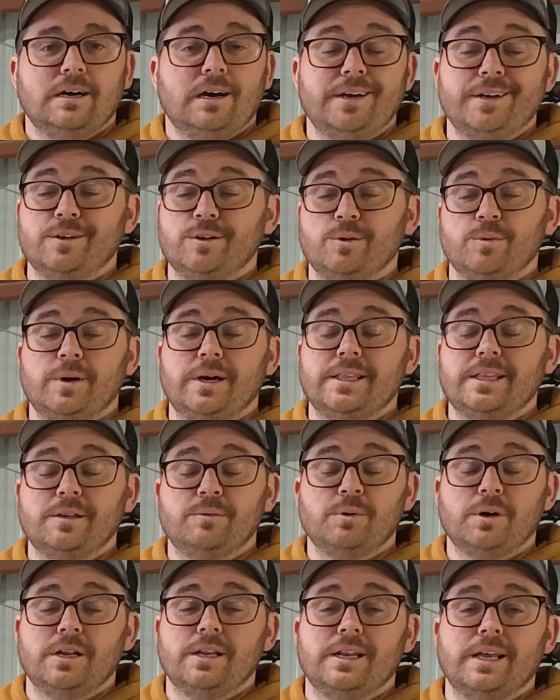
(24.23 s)
I don't know why they'd
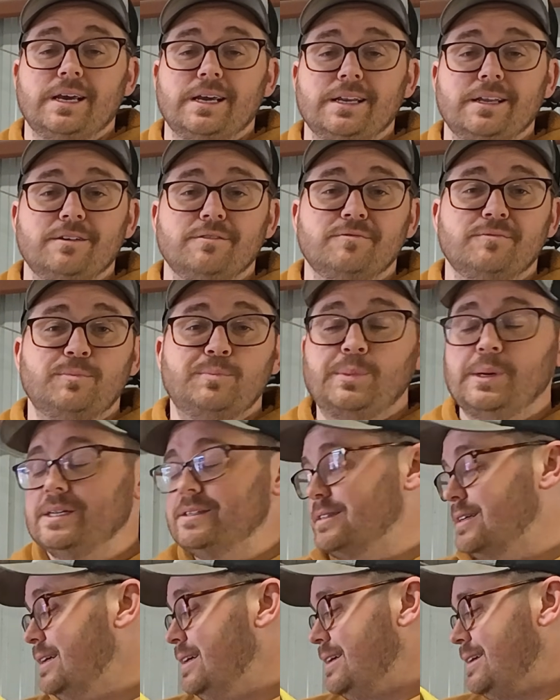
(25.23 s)
want a negative,
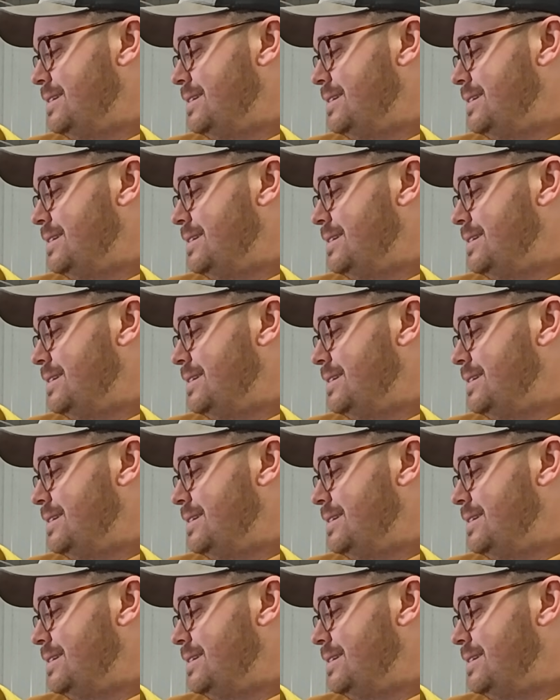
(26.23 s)
but